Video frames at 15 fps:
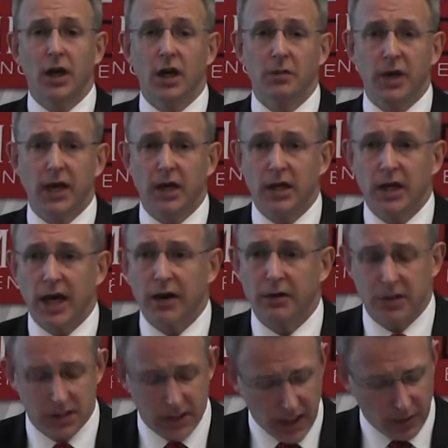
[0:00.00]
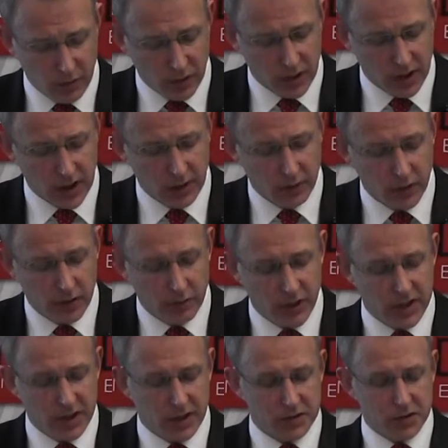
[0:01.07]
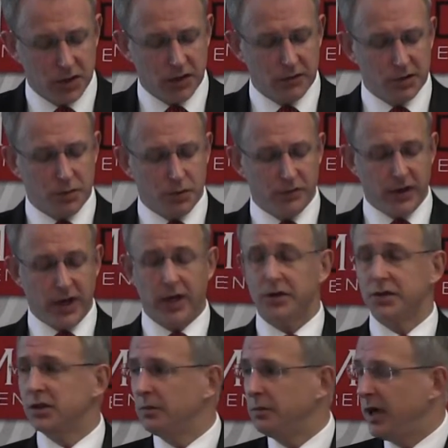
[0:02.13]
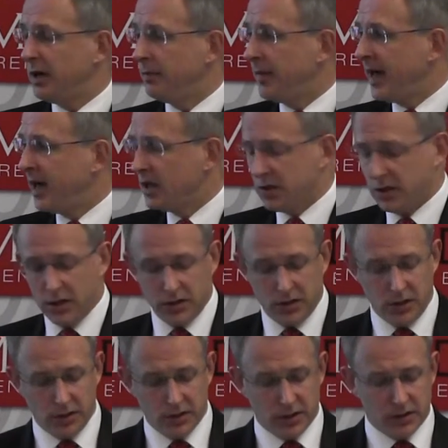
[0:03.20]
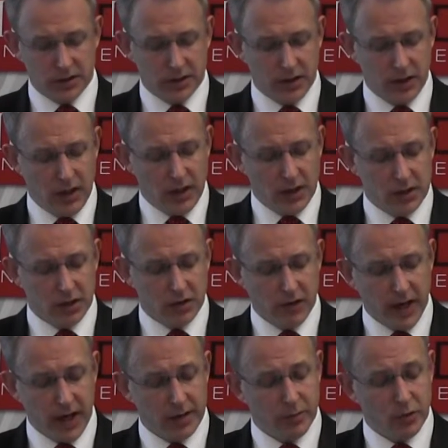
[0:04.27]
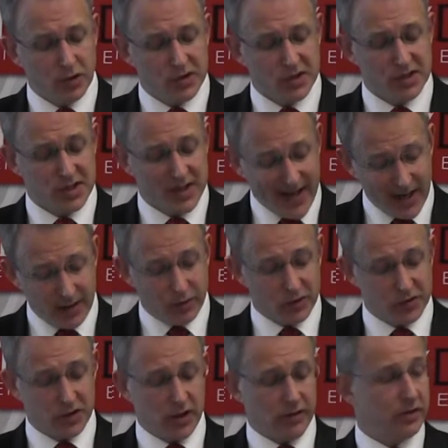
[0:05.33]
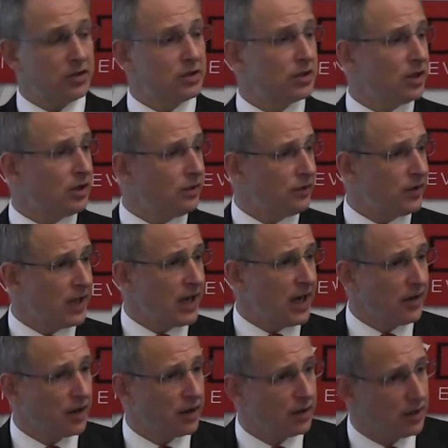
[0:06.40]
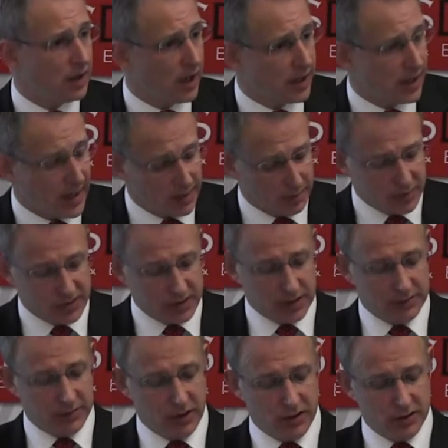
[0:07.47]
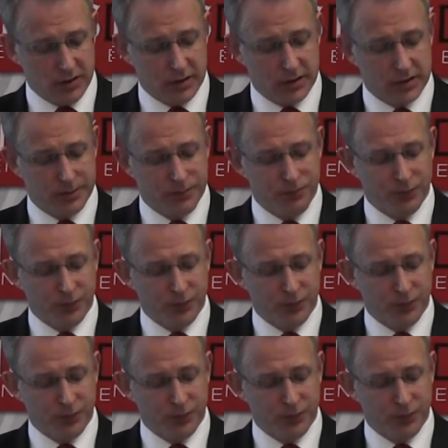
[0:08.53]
NBN Co. is now working with retail service providers to better manage these users to create a more sustainable service for the other 98% of users.